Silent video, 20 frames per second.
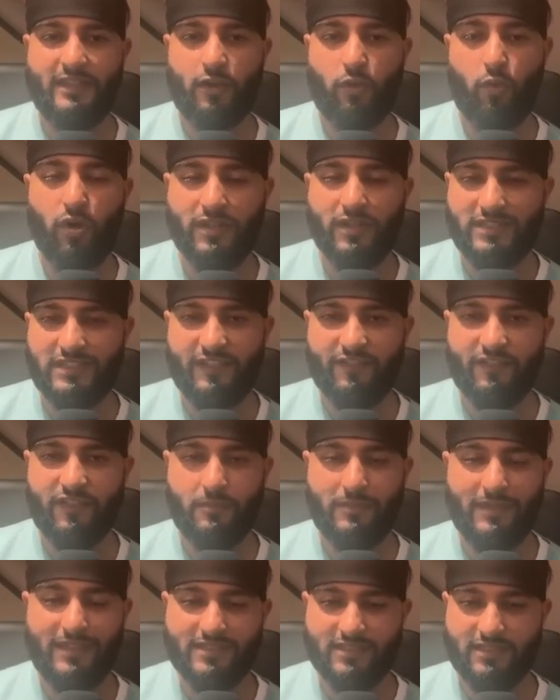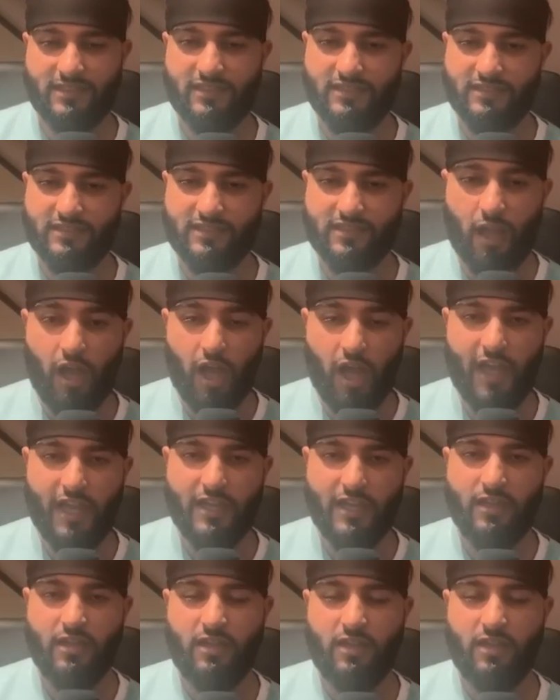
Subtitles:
quality of them isn't as high